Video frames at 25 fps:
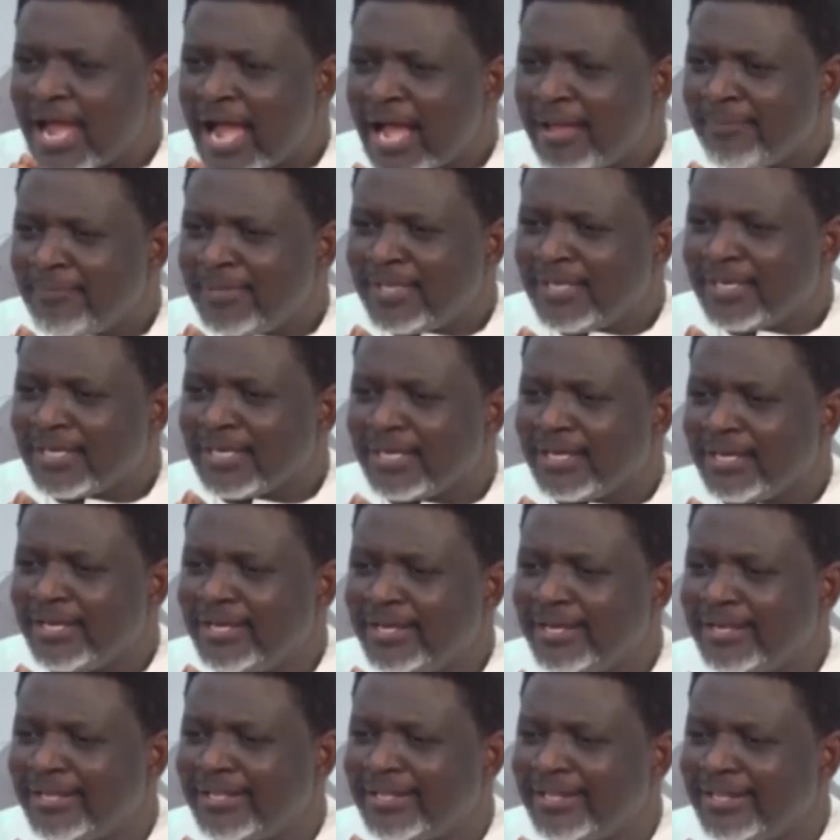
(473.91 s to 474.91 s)
I mean,
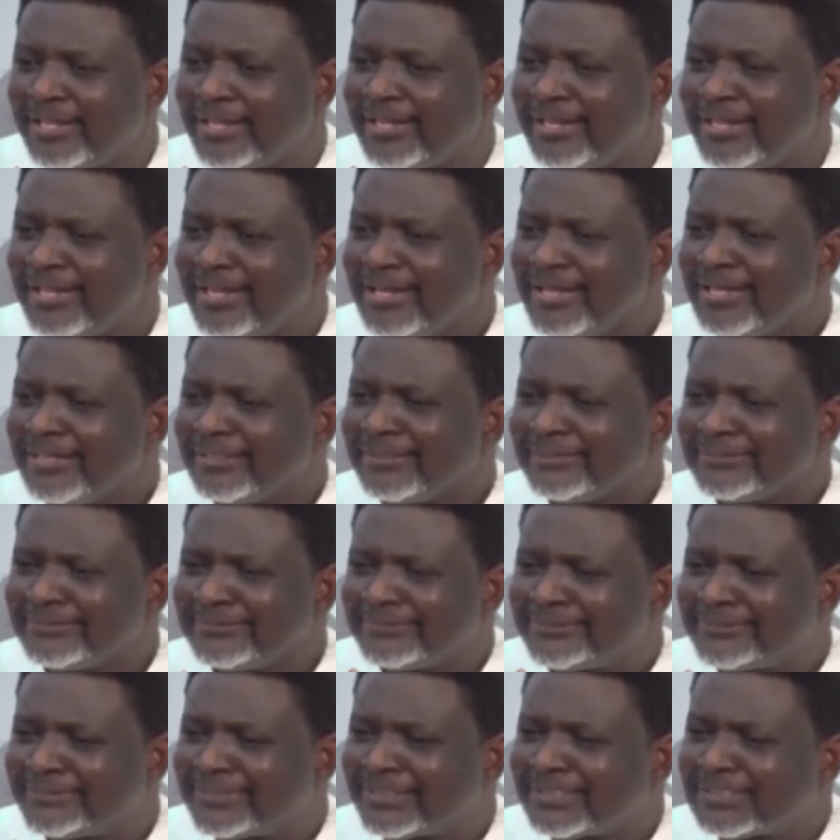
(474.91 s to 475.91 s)

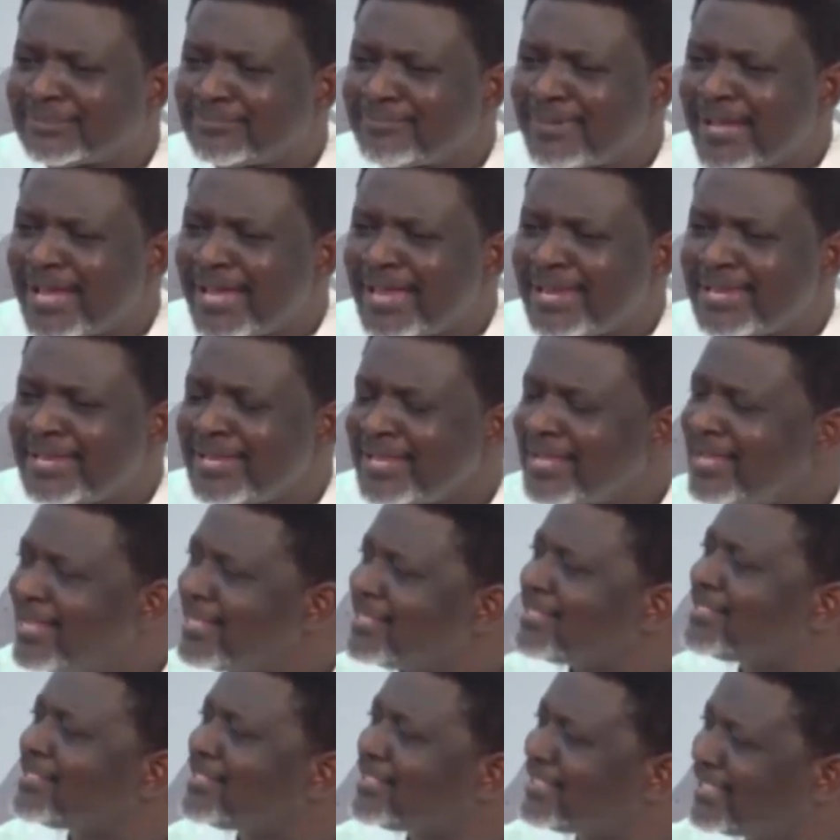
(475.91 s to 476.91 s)
this man,
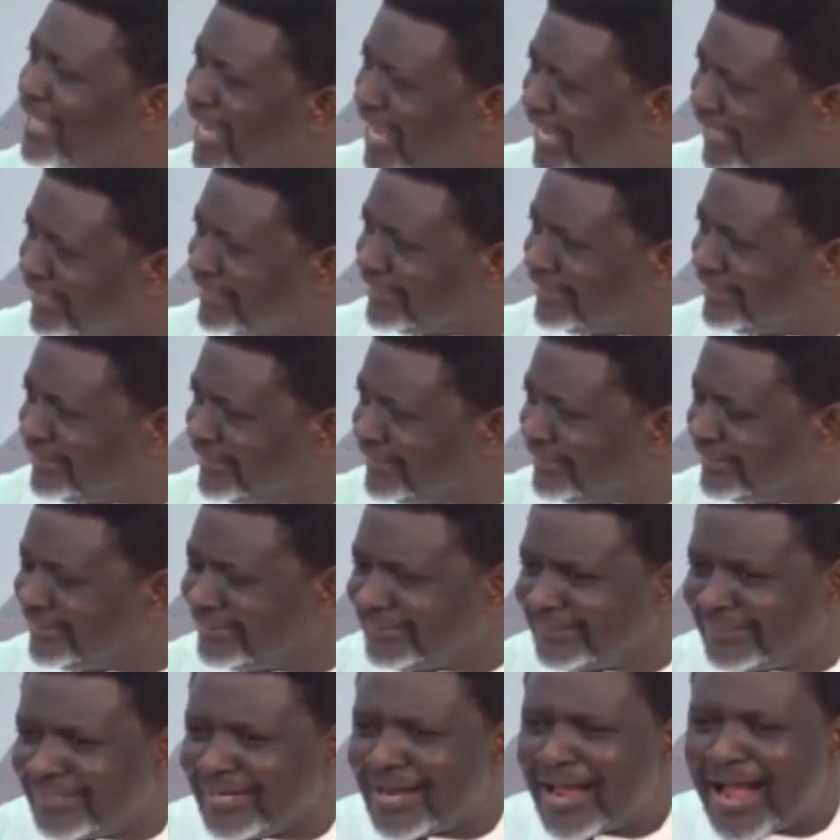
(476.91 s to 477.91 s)
his church
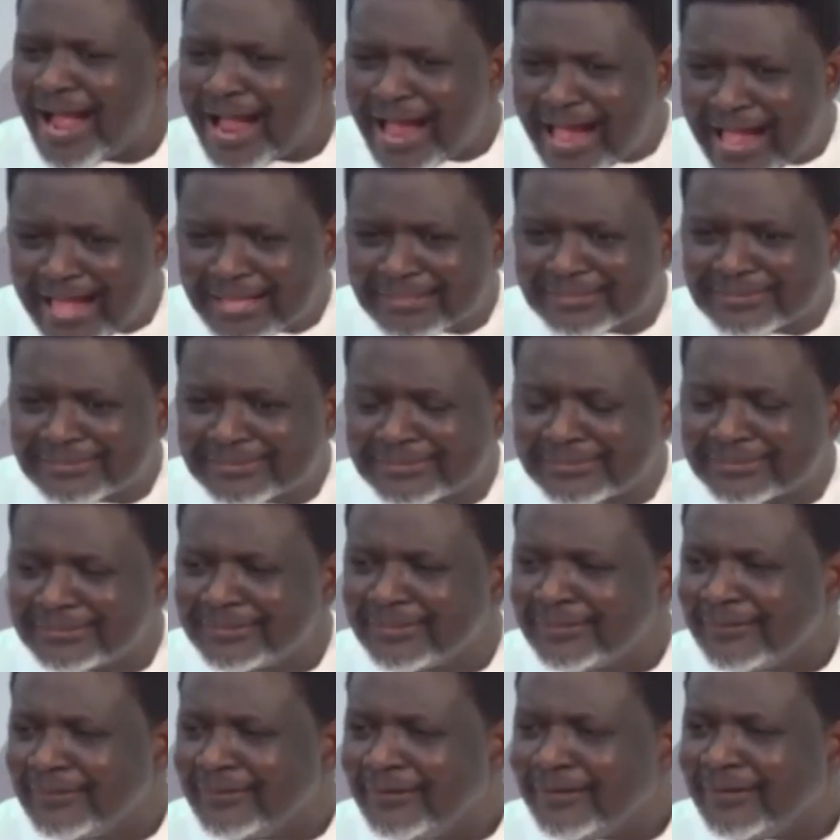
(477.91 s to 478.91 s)

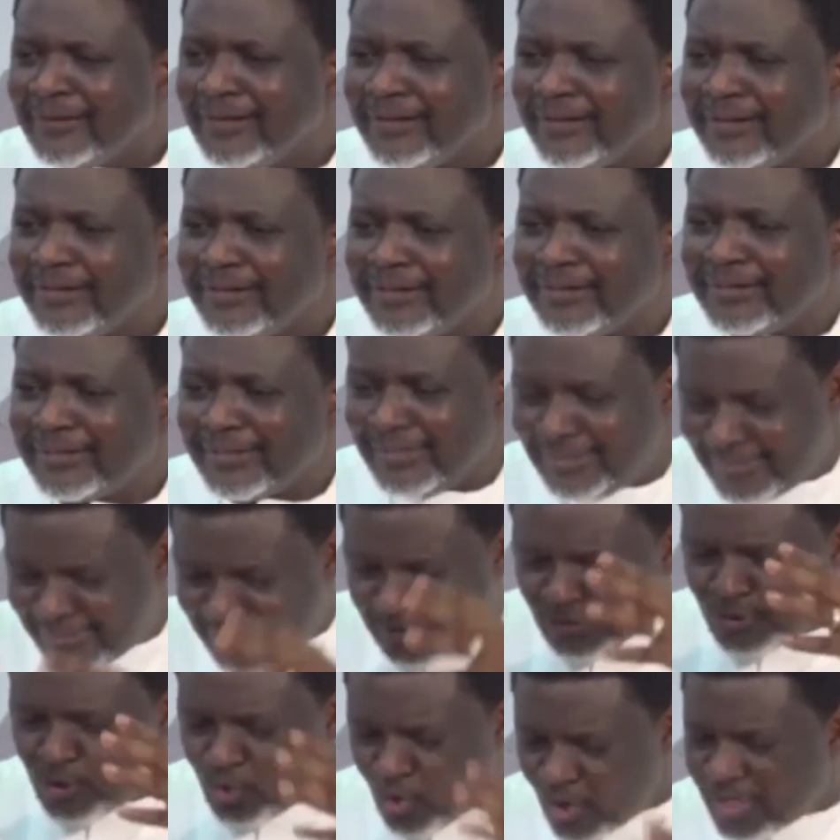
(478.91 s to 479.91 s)
has,
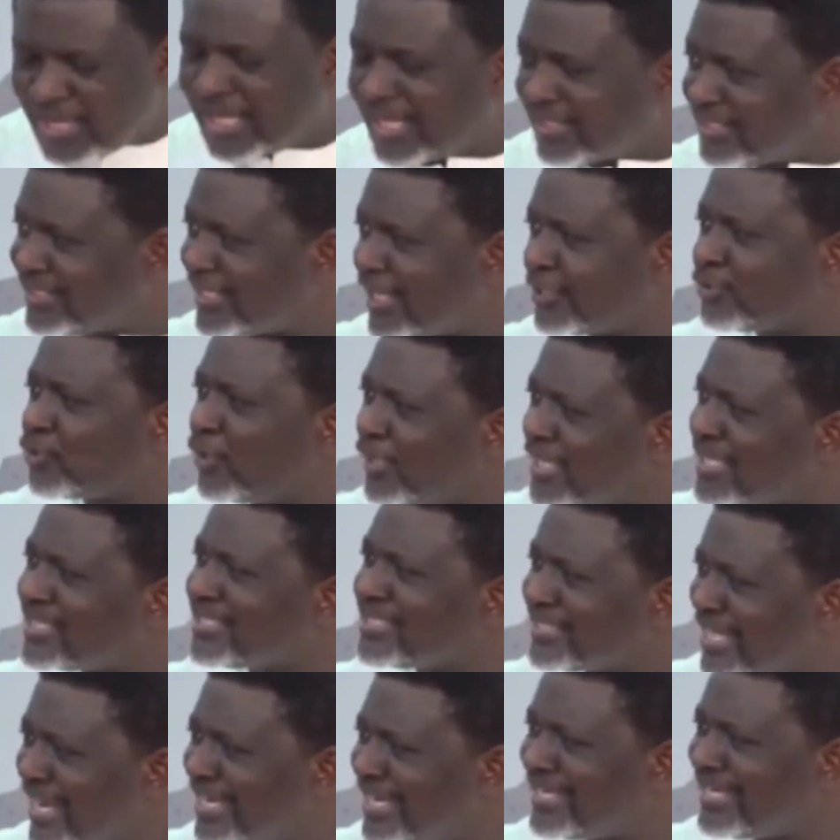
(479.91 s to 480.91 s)
his local church on a
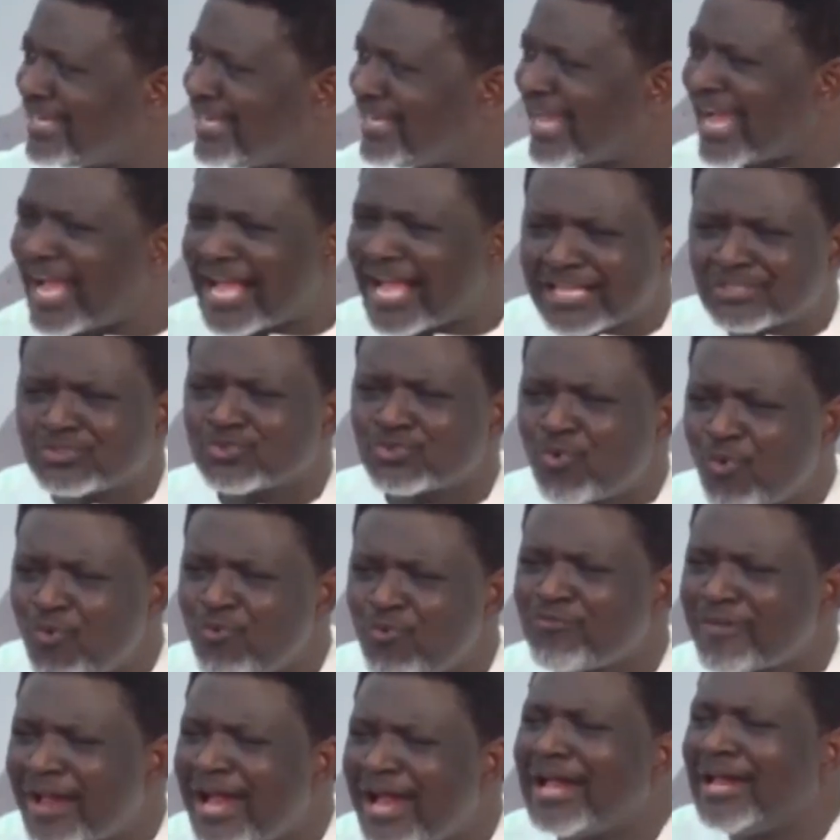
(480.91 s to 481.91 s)
Sunday has
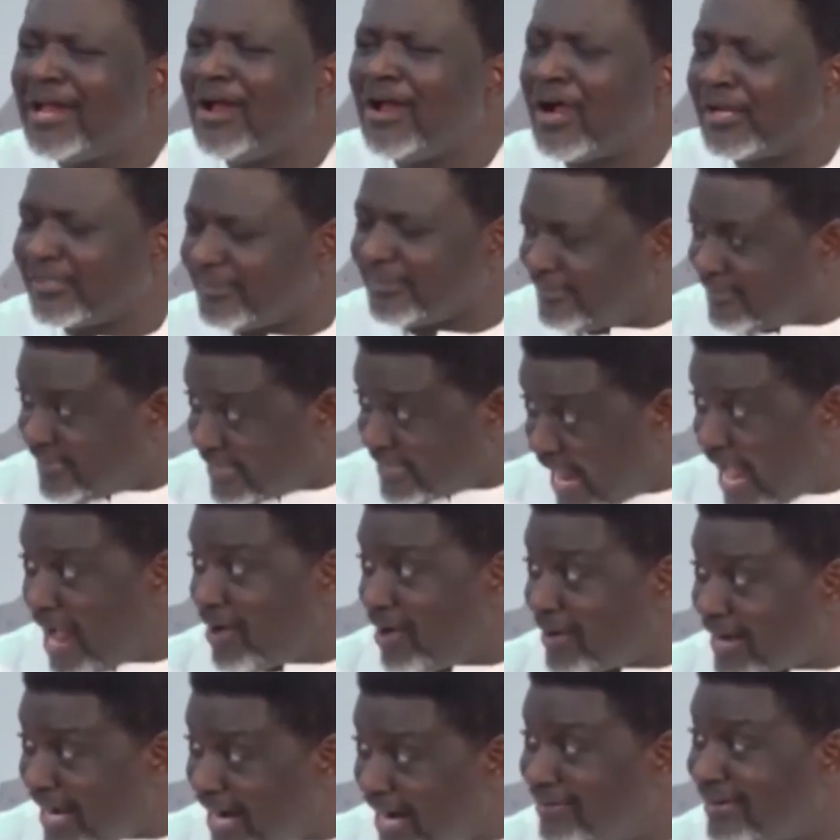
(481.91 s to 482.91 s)
over,
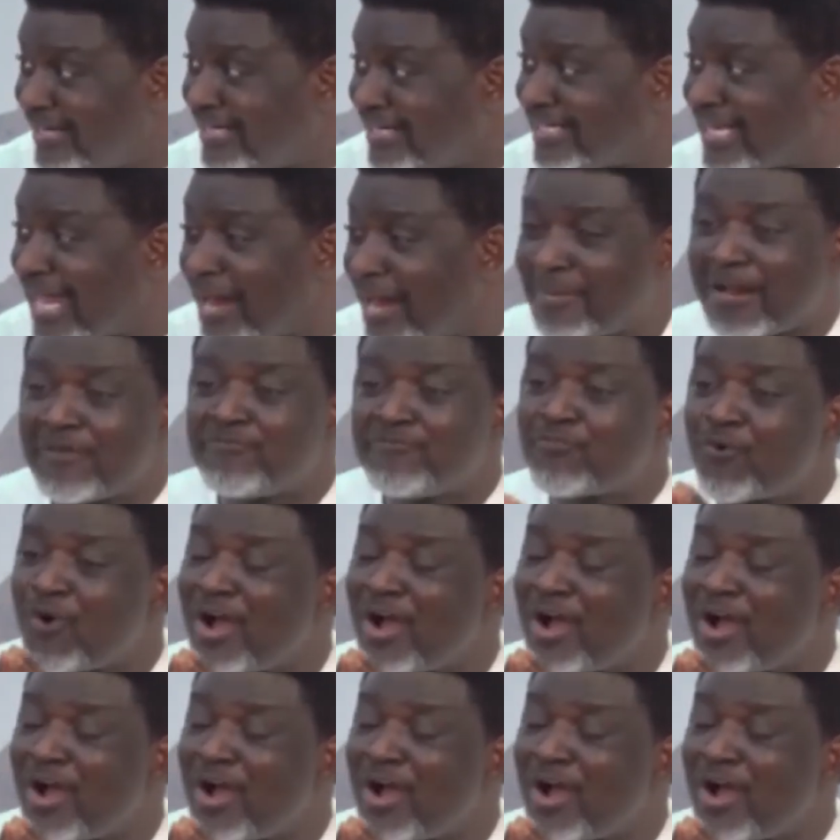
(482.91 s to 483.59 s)
now currently about